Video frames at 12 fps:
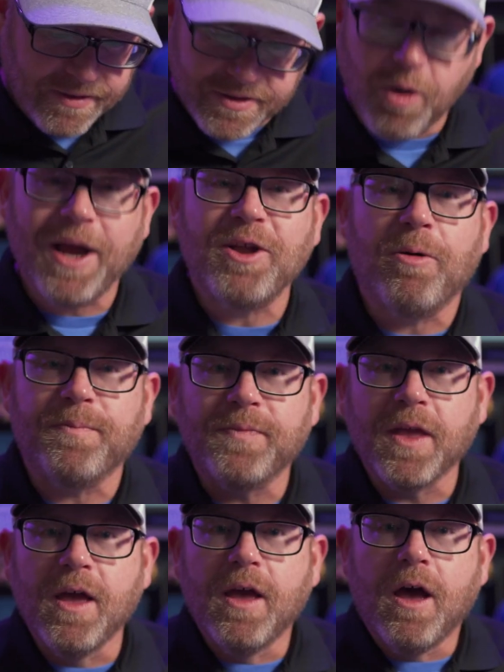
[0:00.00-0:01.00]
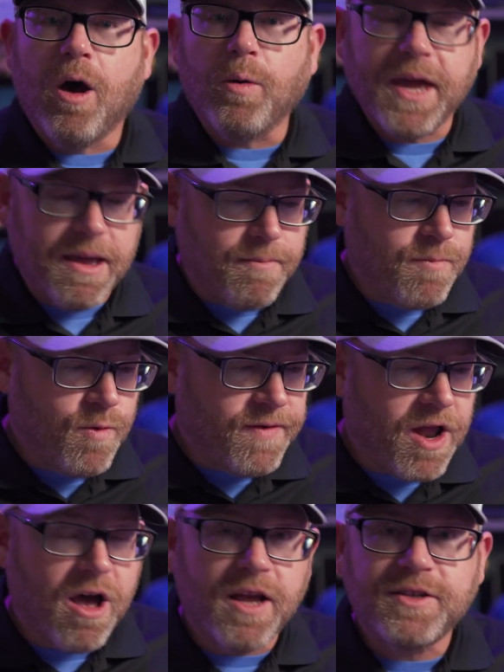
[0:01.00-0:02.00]
else? No, I don't. Okay,
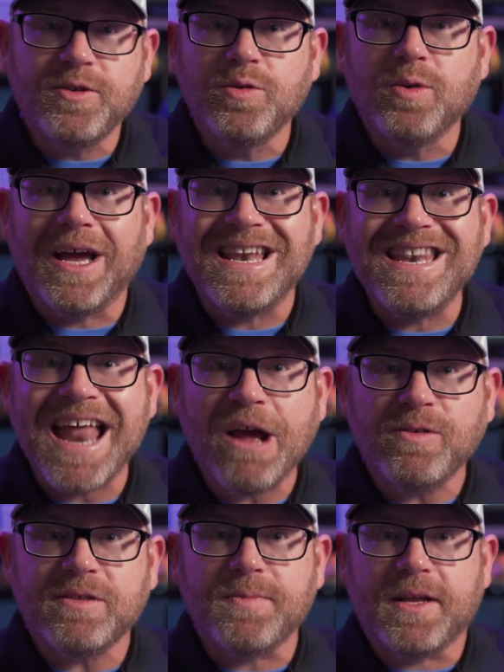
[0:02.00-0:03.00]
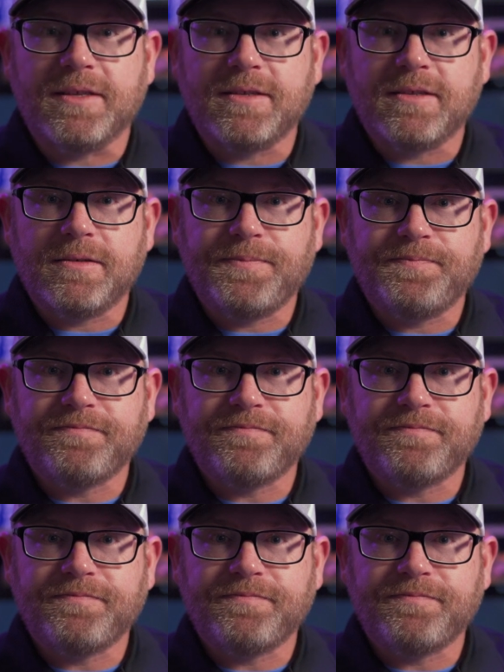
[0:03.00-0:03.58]
moving on to announcements.